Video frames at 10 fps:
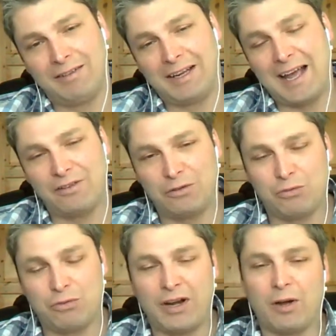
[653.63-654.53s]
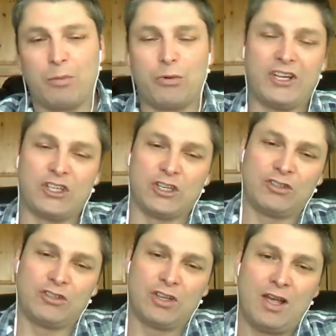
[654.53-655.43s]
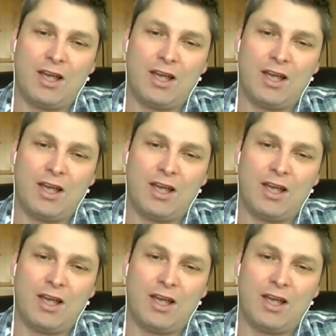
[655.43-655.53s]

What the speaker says: the guys who are running operations